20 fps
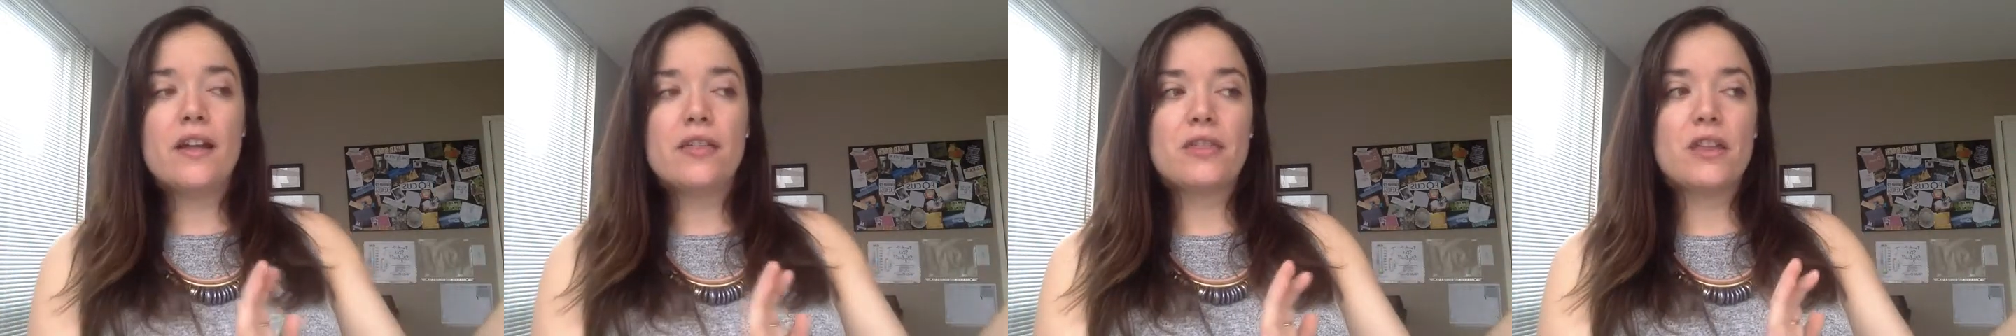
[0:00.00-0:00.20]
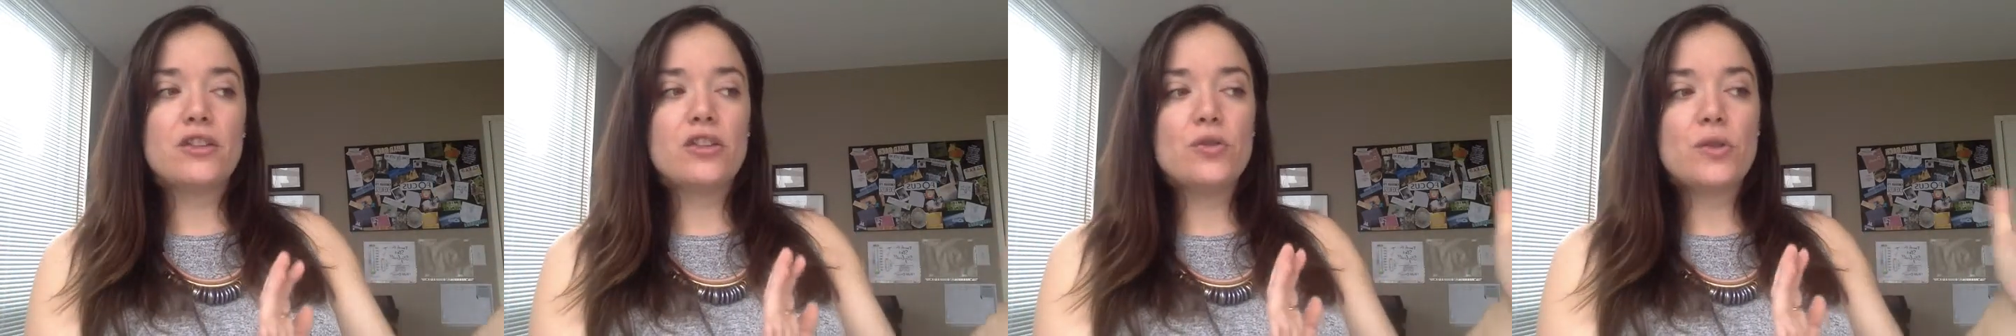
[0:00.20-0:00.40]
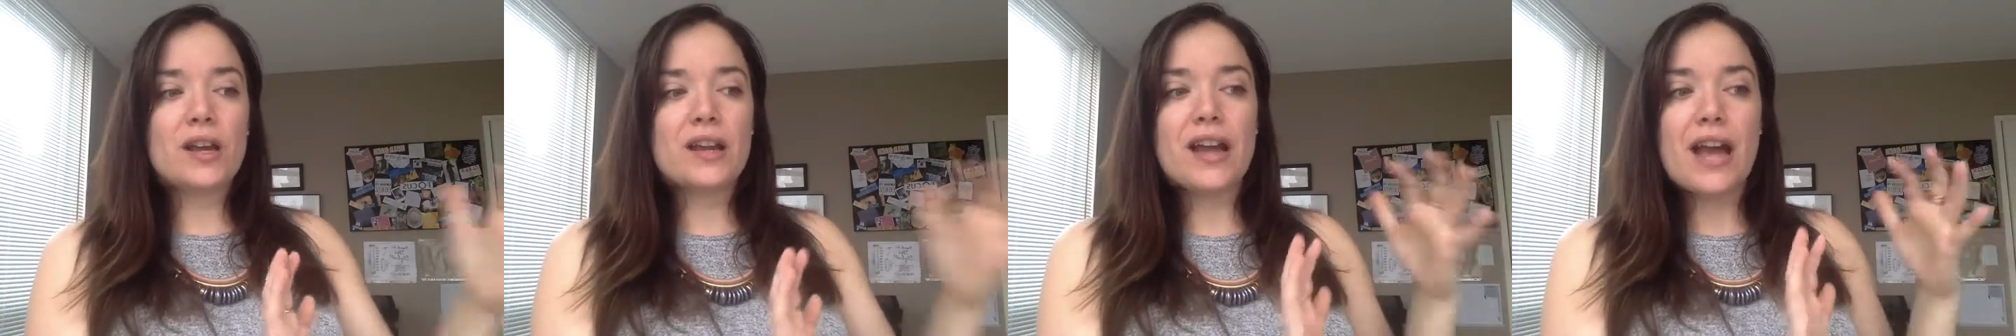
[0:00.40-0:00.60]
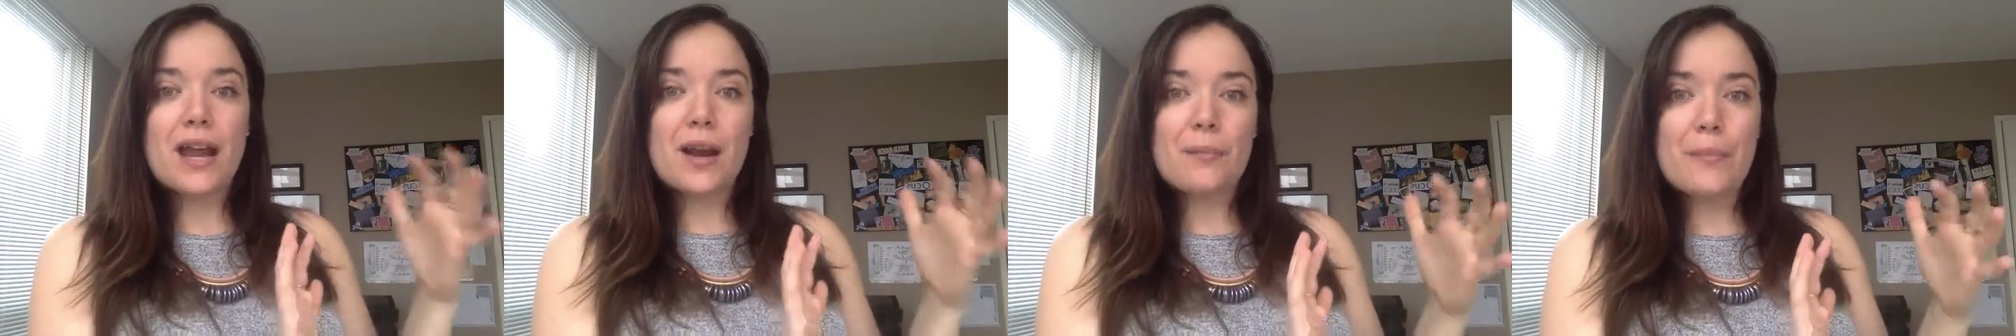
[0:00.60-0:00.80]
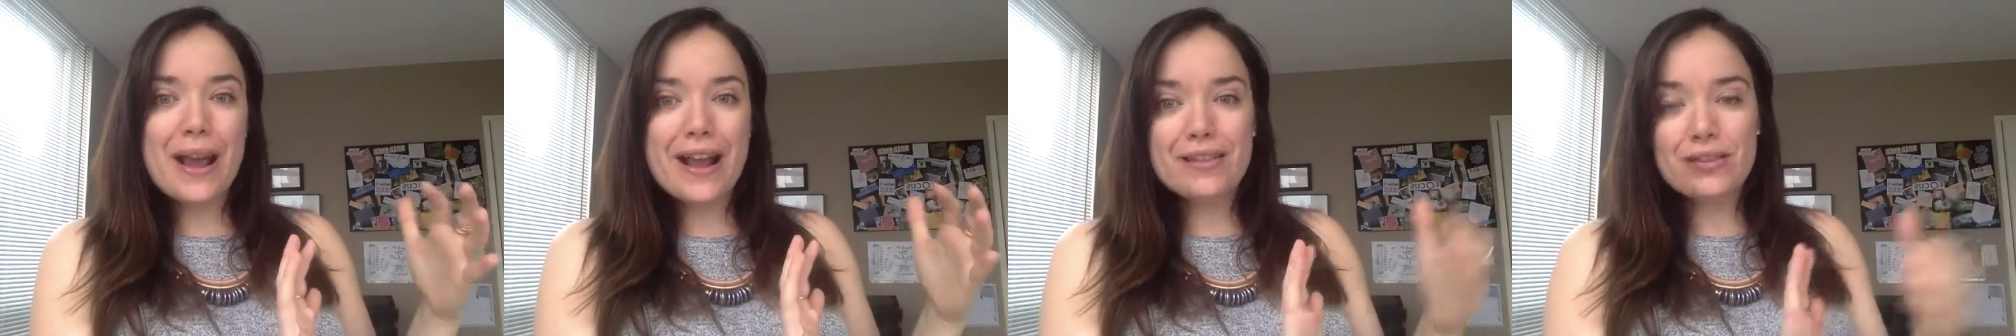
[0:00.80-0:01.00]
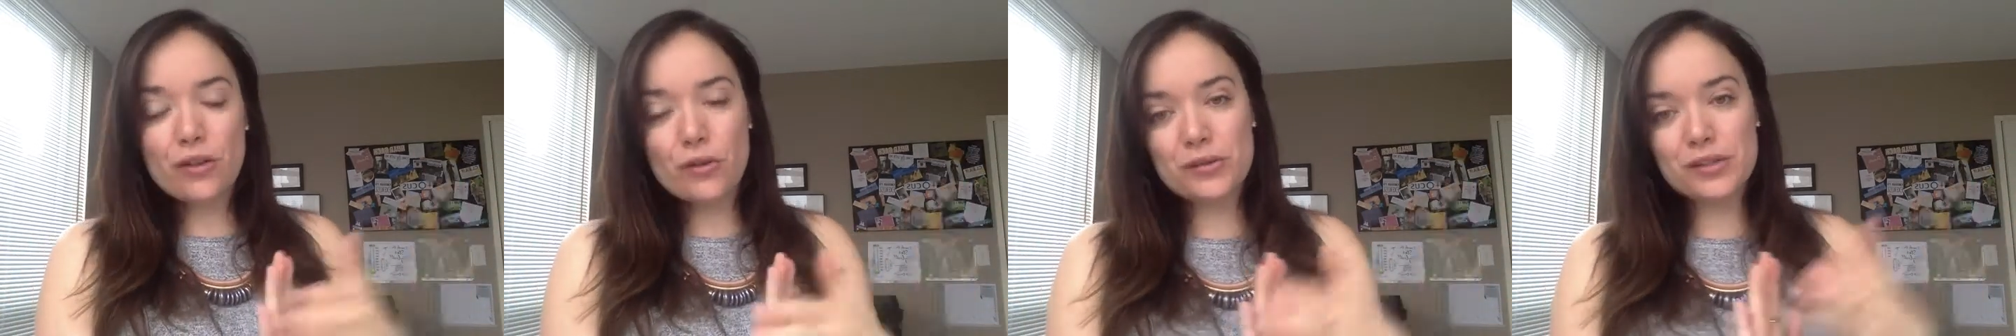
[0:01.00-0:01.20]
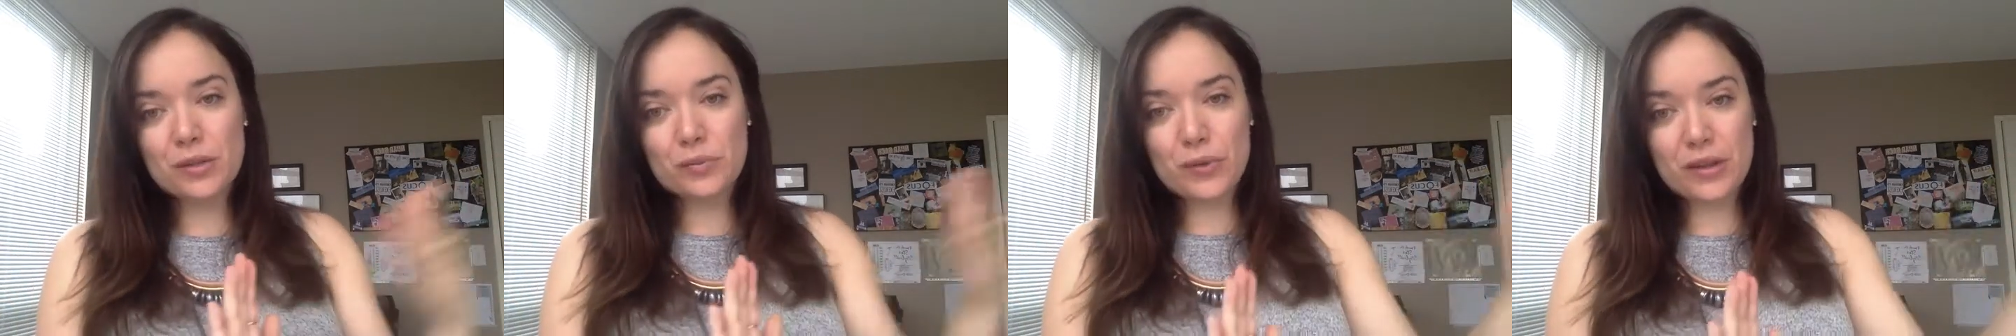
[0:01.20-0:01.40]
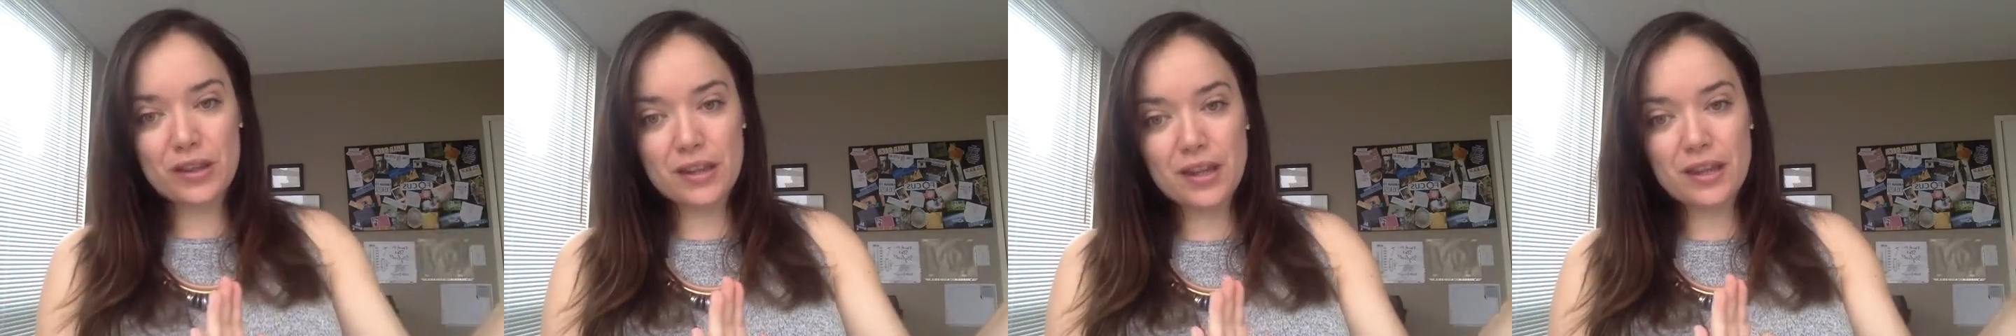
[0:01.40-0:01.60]
then you can kind of bank those, and
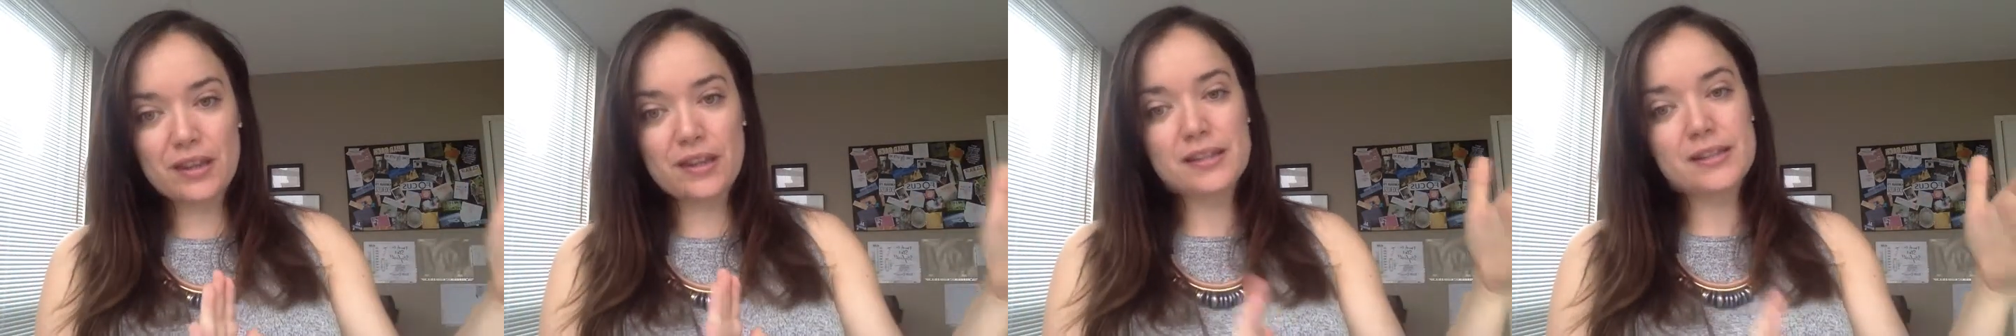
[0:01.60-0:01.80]
within